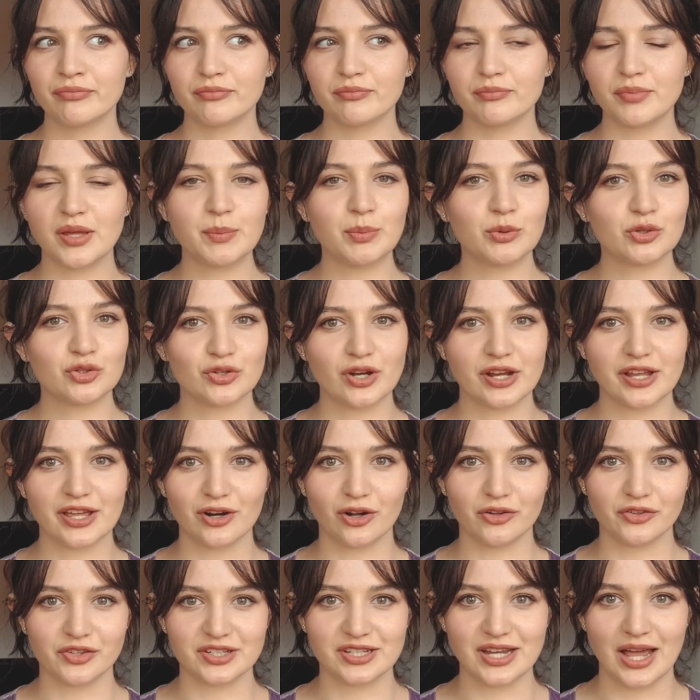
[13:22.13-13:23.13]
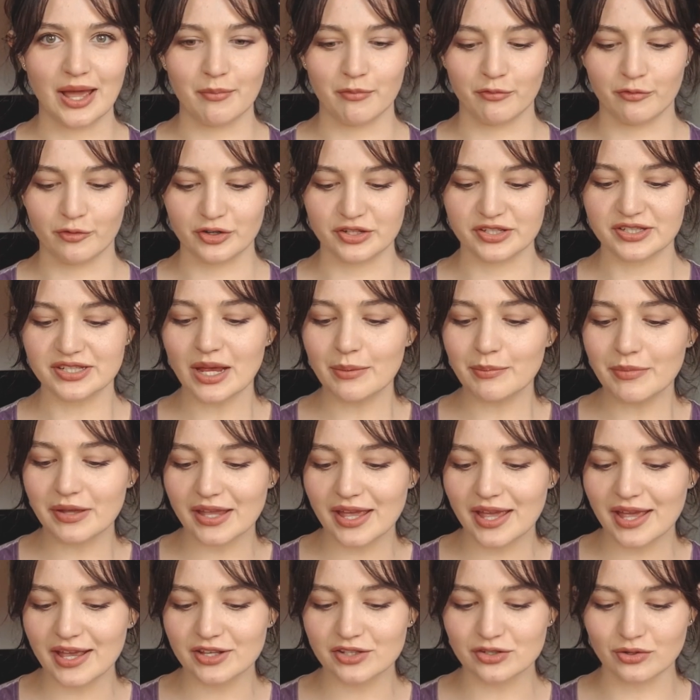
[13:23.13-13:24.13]
People drink it all the time for stomach
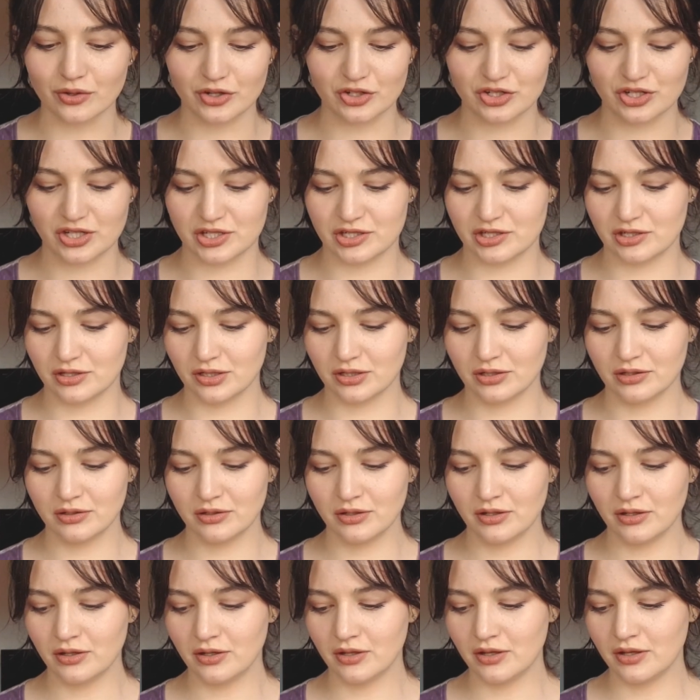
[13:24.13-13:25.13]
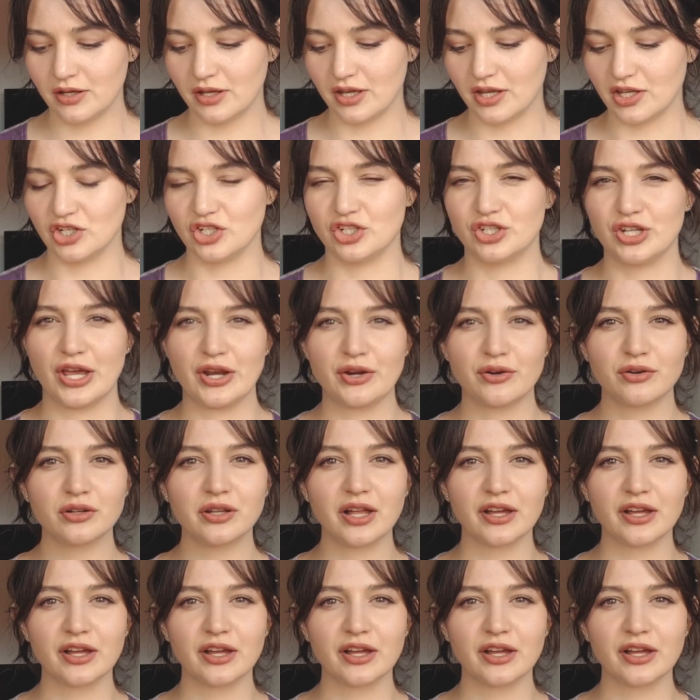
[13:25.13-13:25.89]
aches or just in general.